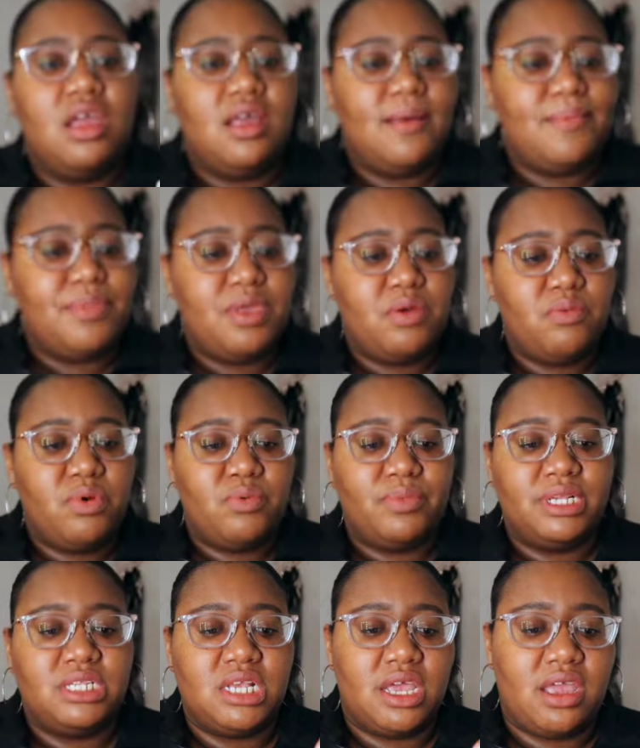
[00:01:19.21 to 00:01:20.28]
and then when
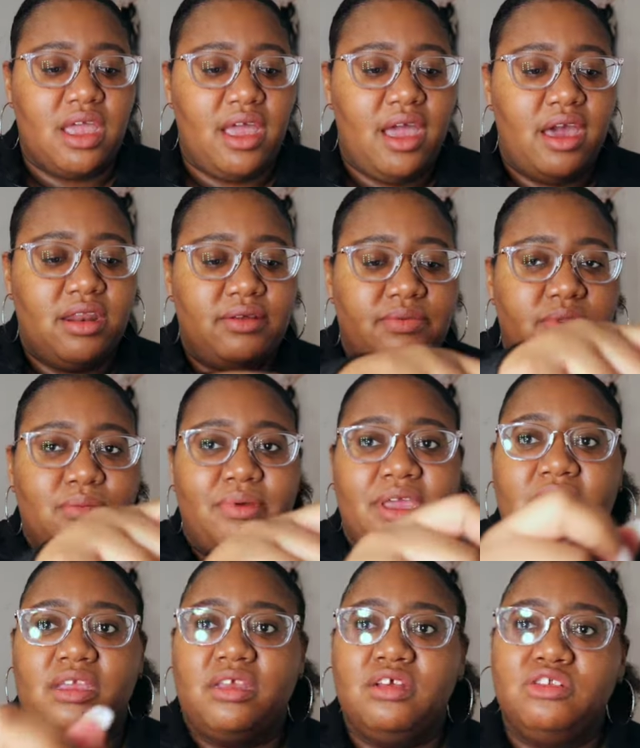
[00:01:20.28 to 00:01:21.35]
we take it out of the
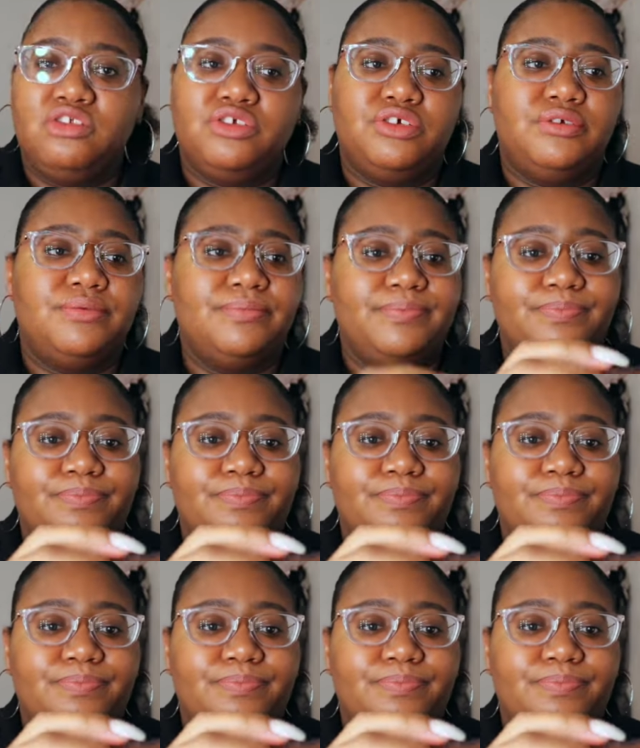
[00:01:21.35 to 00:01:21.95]
package.